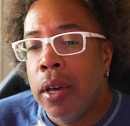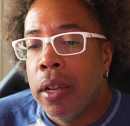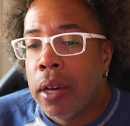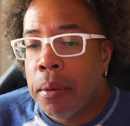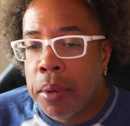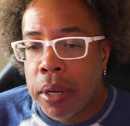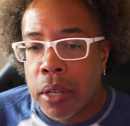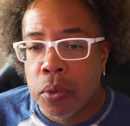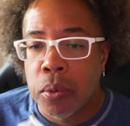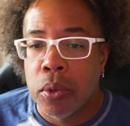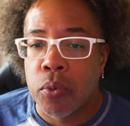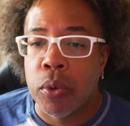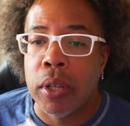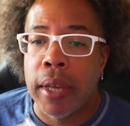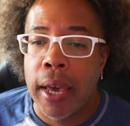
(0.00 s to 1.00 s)
I mean, that's what's
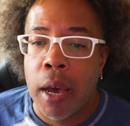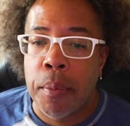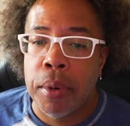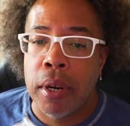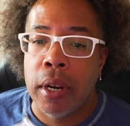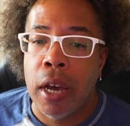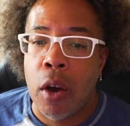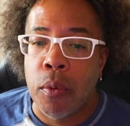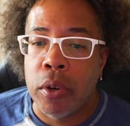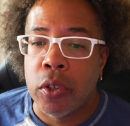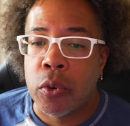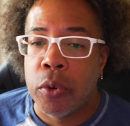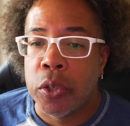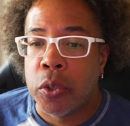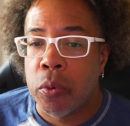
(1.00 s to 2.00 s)
really happening now with these
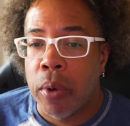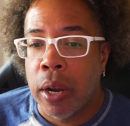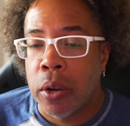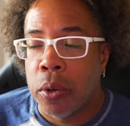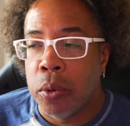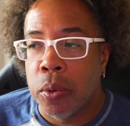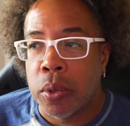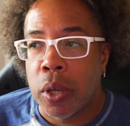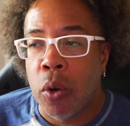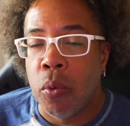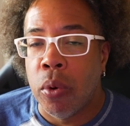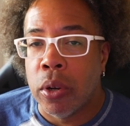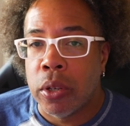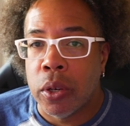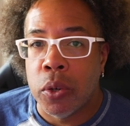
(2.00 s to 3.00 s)
Christian radicals and
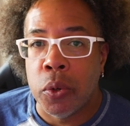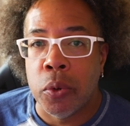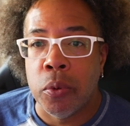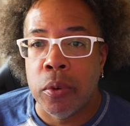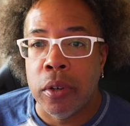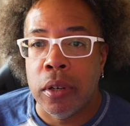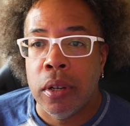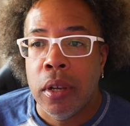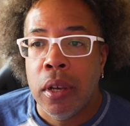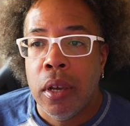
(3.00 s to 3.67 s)
what they're doing.